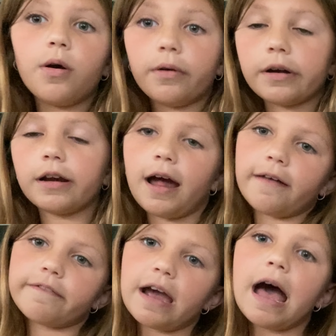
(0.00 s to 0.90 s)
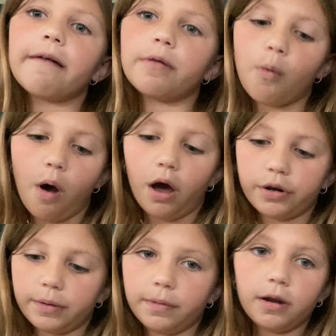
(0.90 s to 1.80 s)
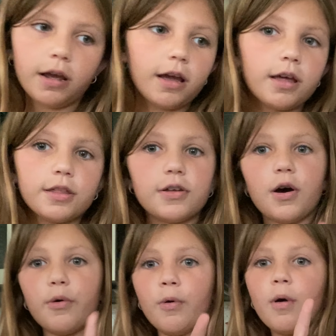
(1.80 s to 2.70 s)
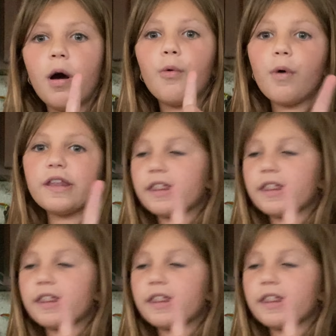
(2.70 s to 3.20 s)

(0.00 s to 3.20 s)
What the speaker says: we're gonna have to have a water. So 1